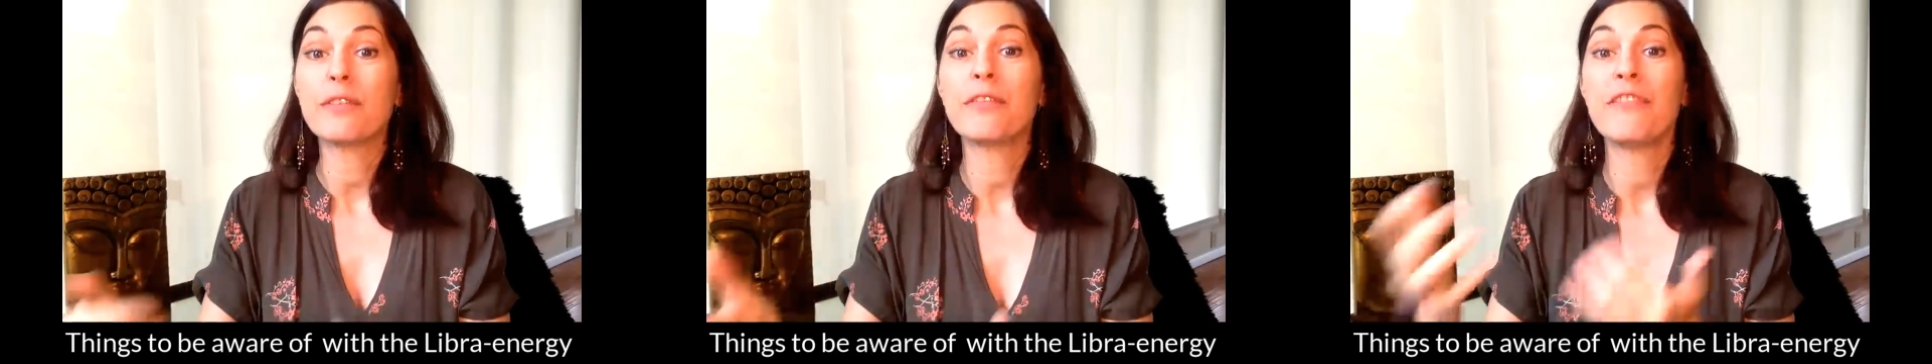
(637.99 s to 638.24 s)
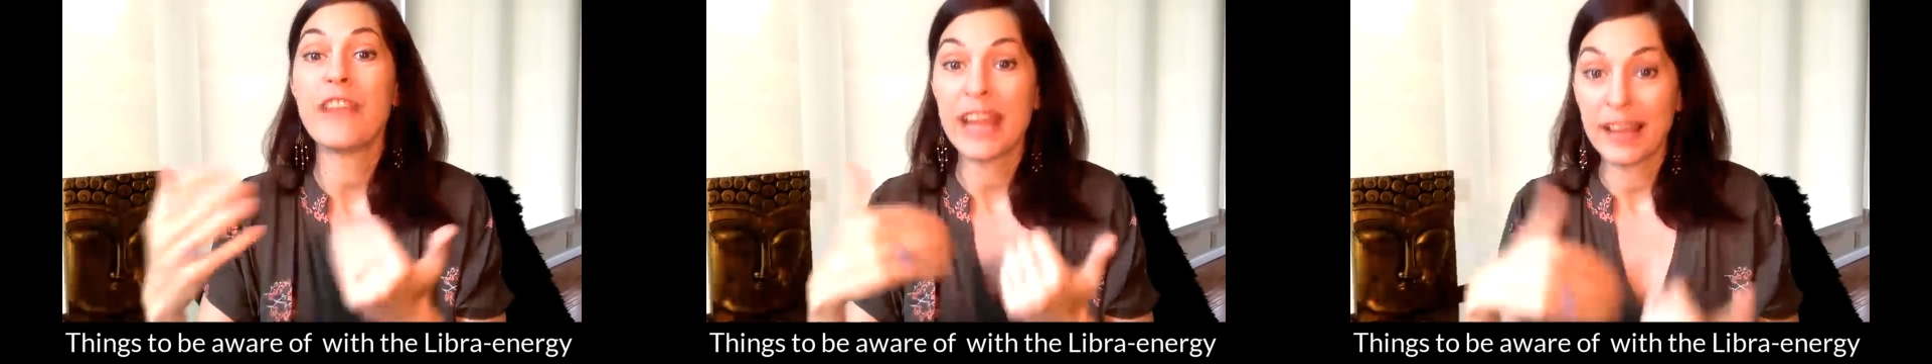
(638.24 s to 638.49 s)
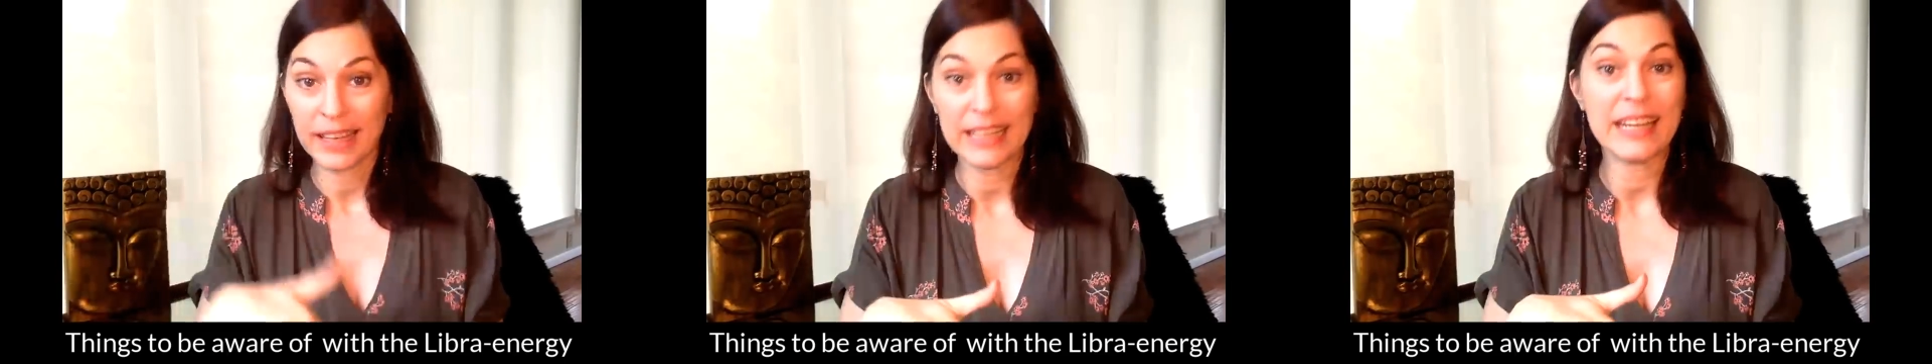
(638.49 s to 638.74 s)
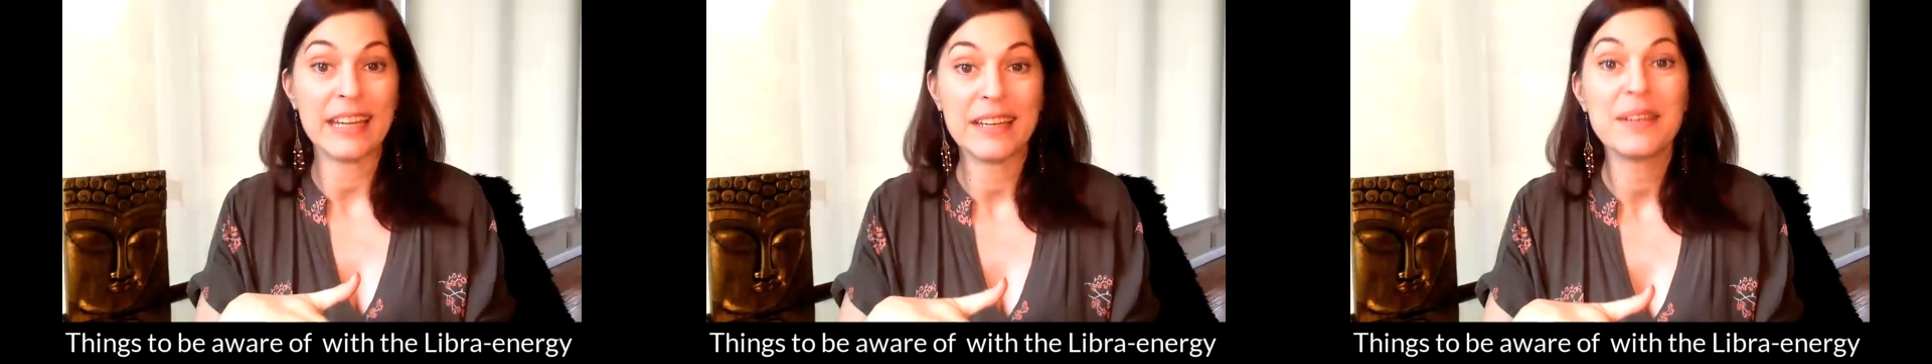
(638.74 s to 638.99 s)

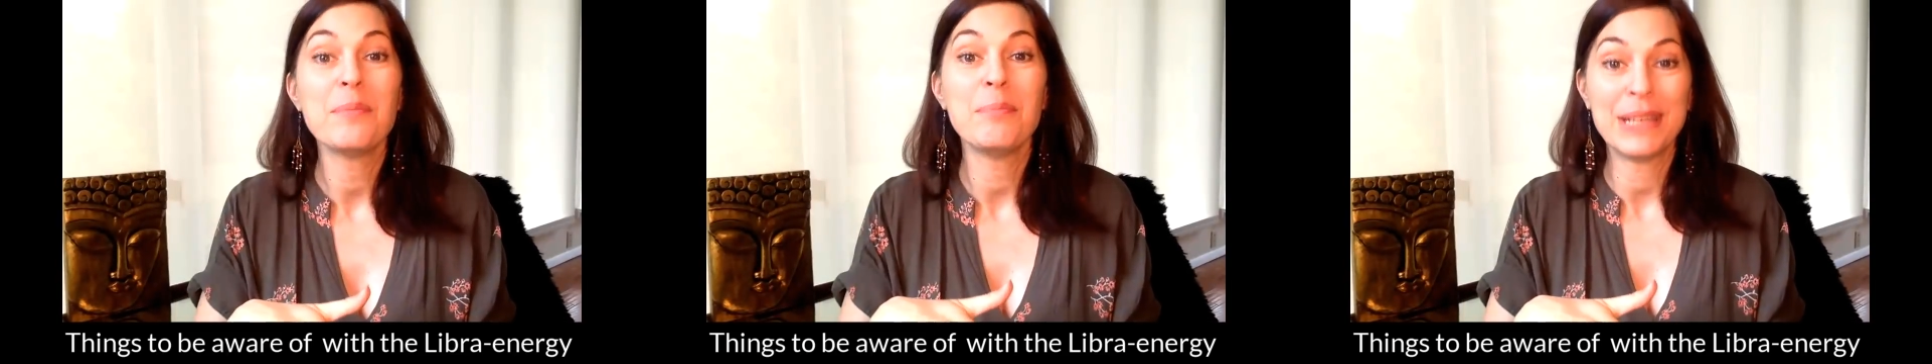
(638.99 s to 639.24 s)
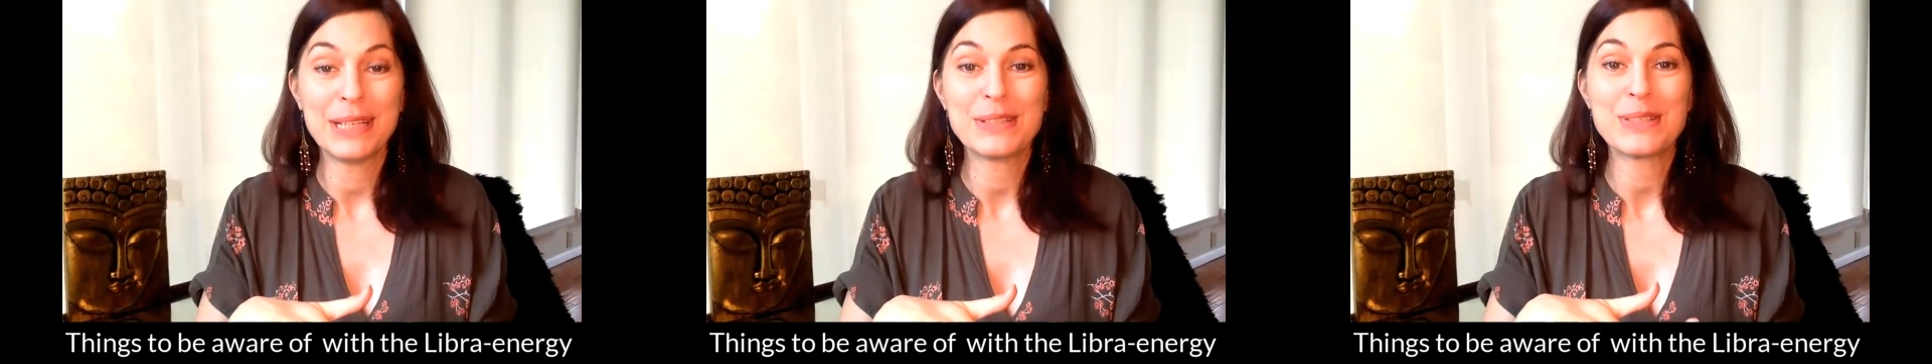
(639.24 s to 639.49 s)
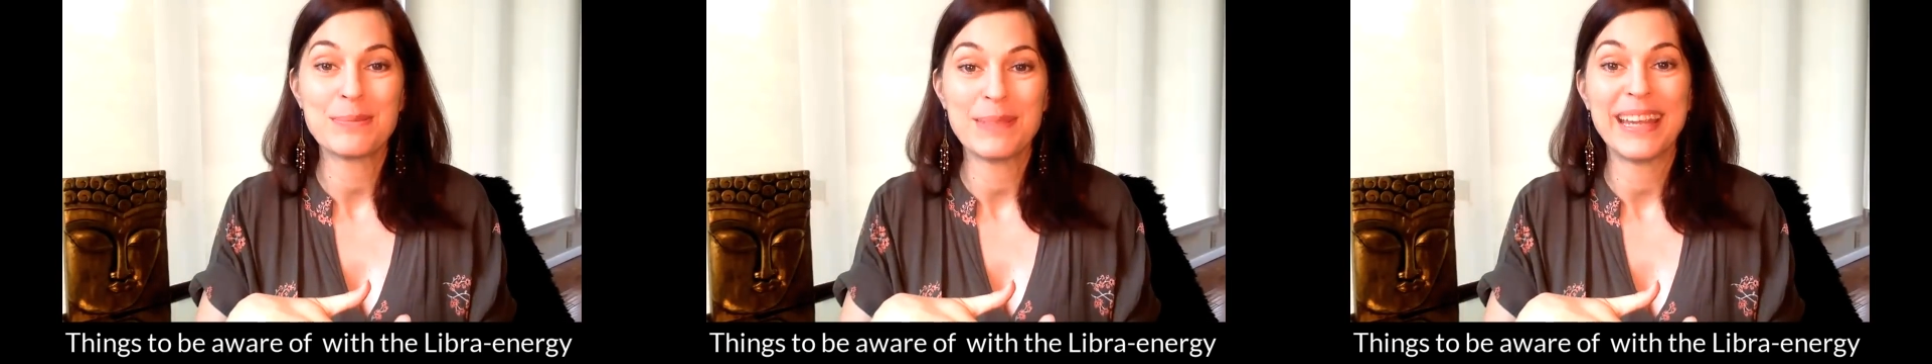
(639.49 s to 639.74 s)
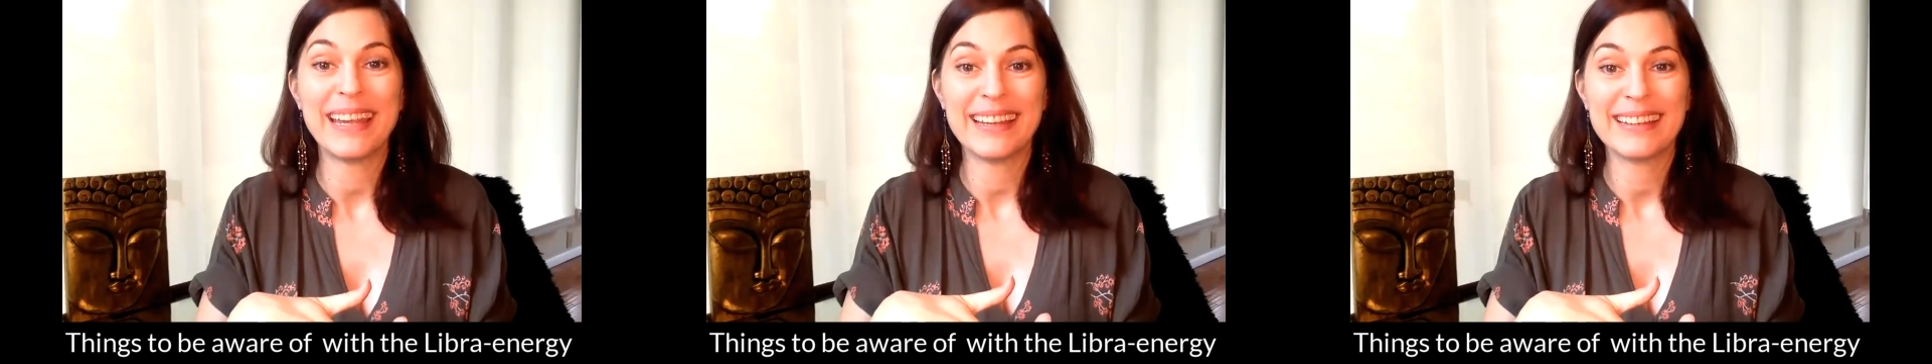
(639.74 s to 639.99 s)
fairly mean to
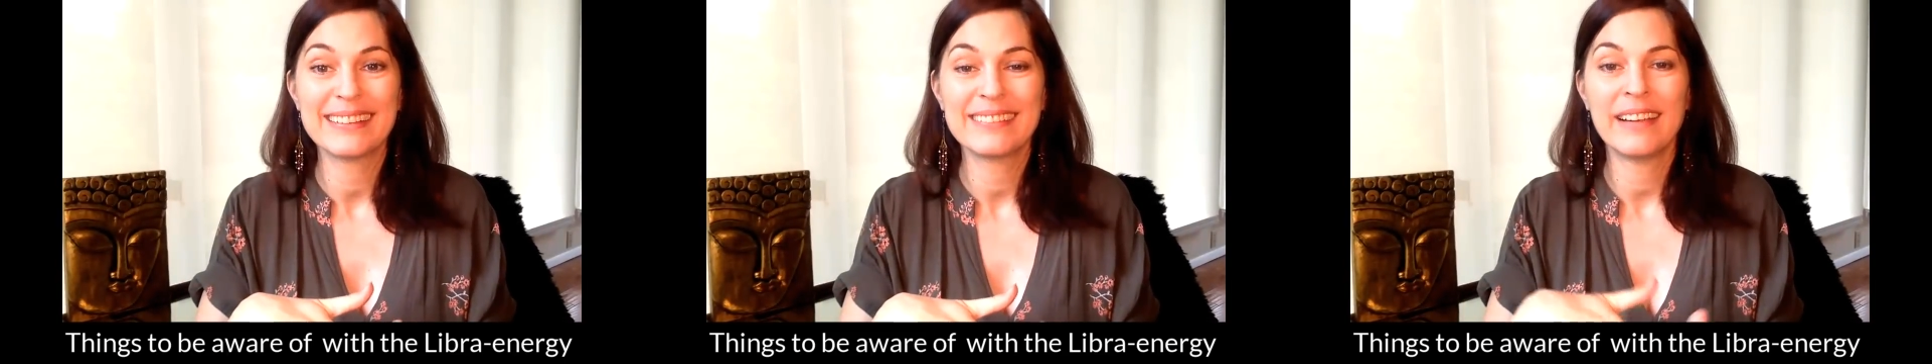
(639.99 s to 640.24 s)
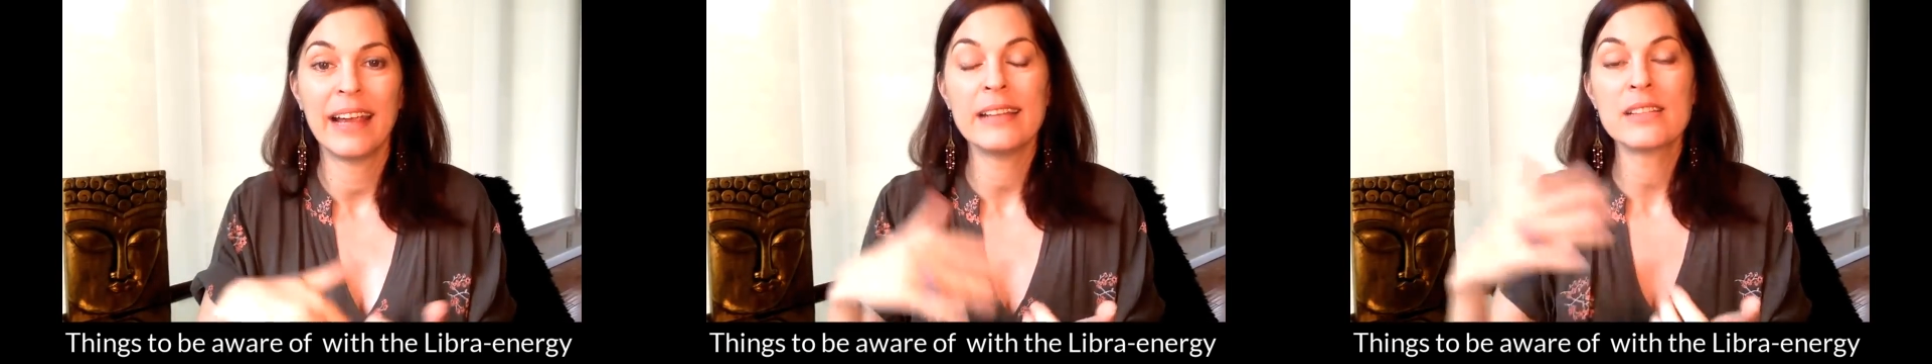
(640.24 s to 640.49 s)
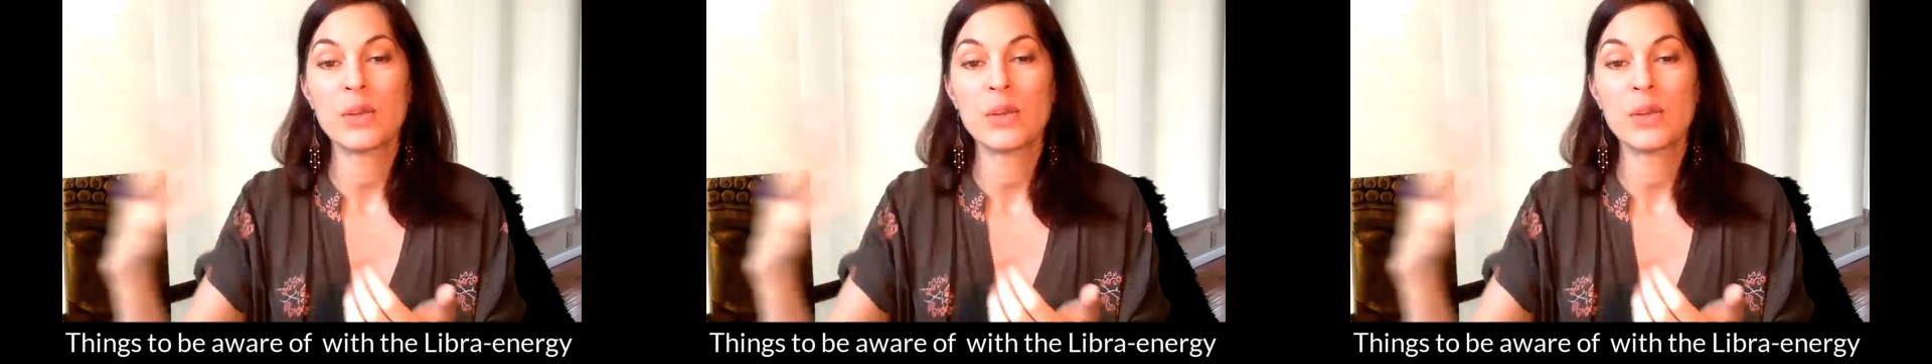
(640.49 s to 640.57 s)
me, right?